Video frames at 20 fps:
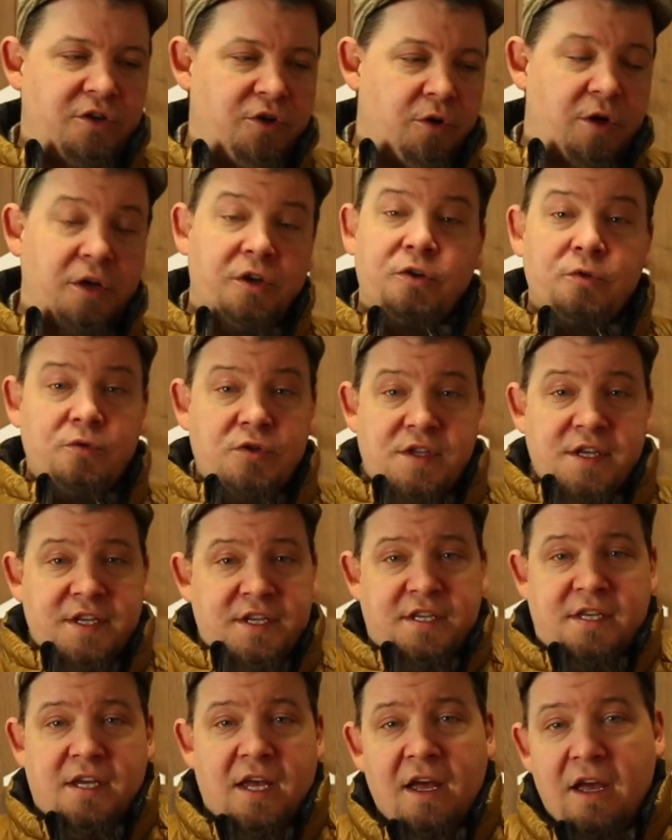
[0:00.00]
You can use
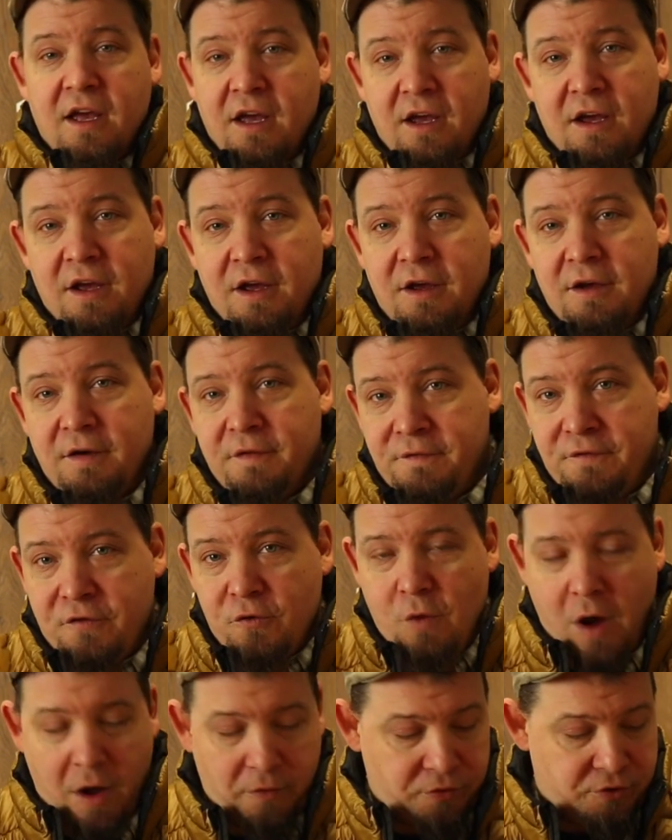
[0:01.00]
this
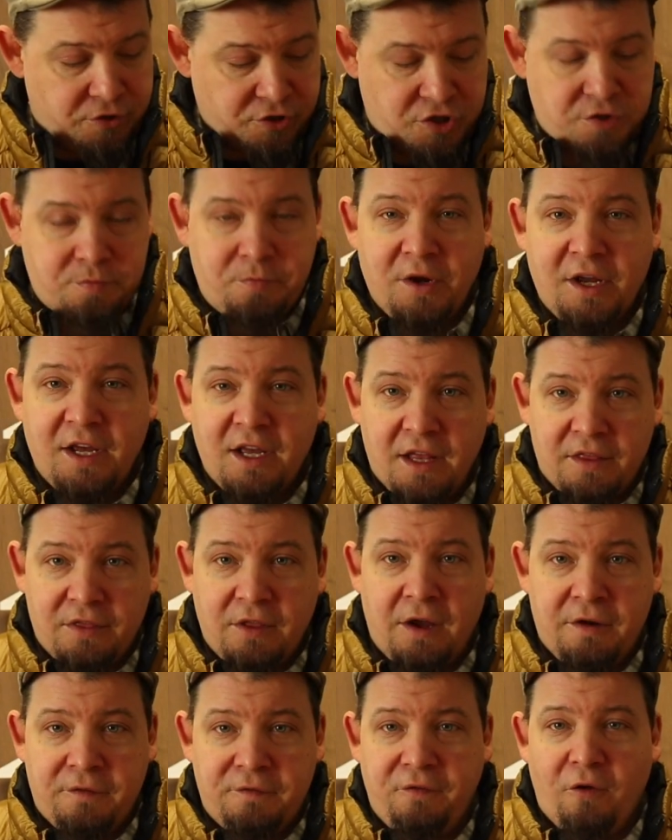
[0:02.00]
throughout the spring
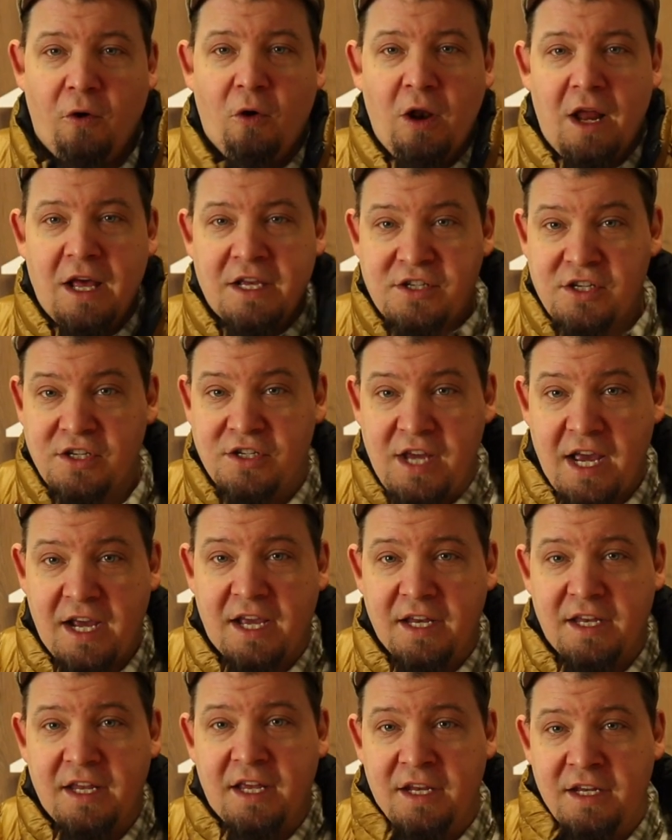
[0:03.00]
and fall as a
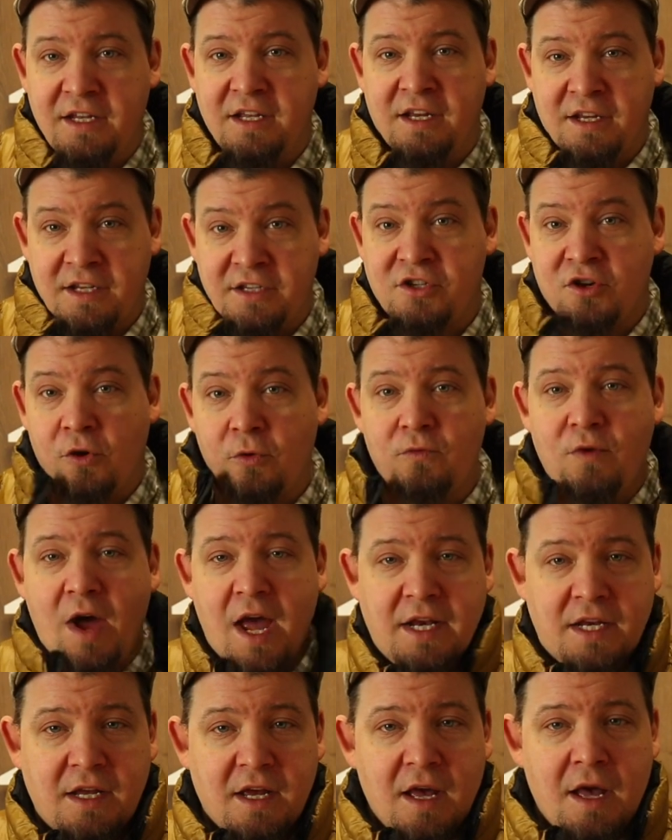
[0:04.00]
jacket in its own
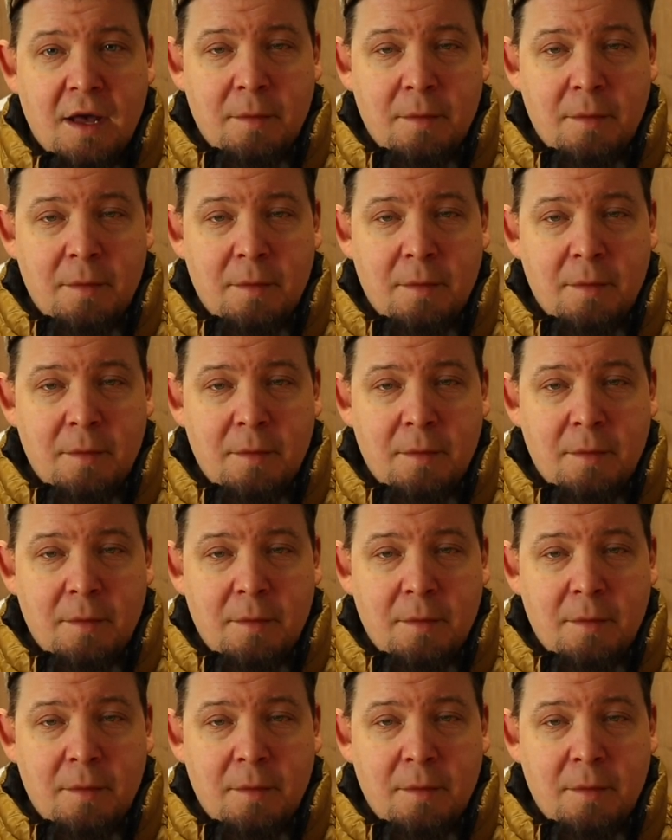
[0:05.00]
right.